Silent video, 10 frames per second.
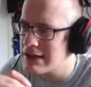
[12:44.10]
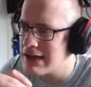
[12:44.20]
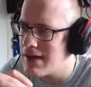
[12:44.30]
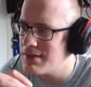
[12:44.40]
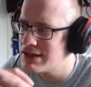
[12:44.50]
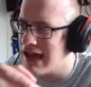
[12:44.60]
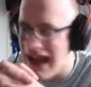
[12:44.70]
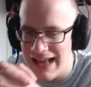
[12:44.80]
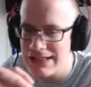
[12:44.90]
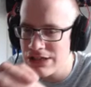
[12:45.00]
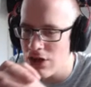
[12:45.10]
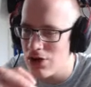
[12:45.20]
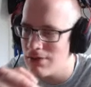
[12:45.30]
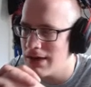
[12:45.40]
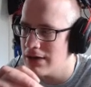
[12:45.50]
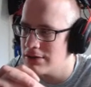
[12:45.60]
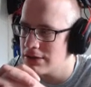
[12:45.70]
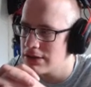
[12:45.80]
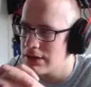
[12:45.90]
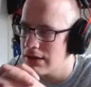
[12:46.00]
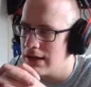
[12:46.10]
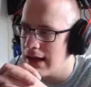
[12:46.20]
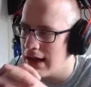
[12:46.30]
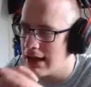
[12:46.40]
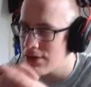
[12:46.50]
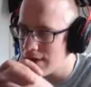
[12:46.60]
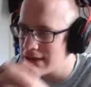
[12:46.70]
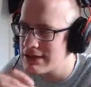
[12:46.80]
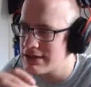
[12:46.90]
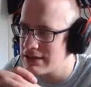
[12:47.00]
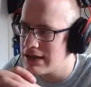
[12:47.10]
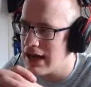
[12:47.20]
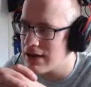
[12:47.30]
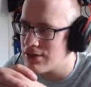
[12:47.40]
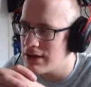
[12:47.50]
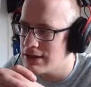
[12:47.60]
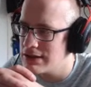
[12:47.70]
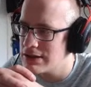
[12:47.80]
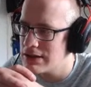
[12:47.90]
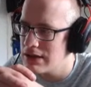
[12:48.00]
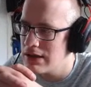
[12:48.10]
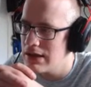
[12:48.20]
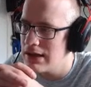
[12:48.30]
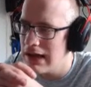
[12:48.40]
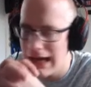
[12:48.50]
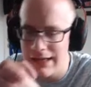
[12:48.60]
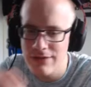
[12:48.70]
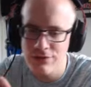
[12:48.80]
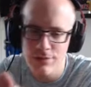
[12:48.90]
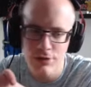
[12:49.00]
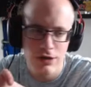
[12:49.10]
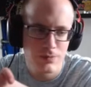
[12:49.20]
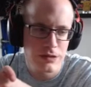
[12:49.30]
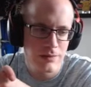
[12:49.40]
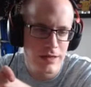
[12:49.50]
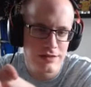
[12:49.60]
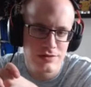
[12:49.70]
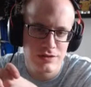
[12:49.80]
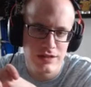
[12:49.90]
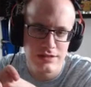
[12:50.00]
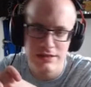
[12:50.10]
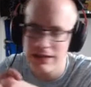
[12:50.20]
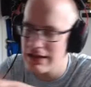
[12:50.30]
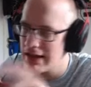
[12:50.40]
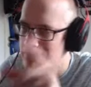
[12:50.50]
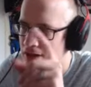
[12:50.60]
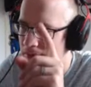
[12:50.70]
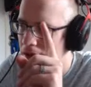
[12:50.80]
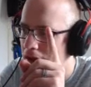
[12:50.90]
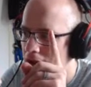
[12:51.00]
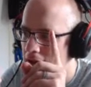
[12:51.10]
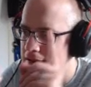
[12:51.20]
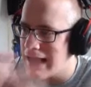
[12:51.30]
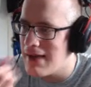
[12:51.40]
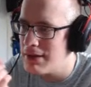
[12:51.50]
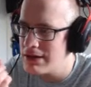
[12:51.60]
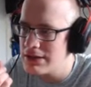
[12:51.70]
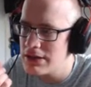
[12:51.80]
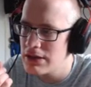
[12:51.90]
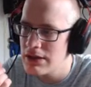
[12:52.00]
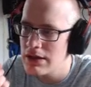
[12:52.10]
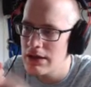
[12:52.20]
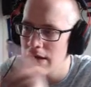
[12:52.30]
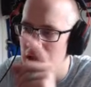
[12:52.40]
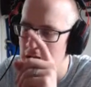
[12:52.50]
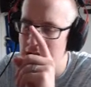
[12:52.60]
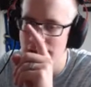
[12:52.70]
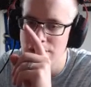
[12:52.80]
damage, and slow amount. Increases attack range and gives him 30% magic resistance. It gives him damage, it gives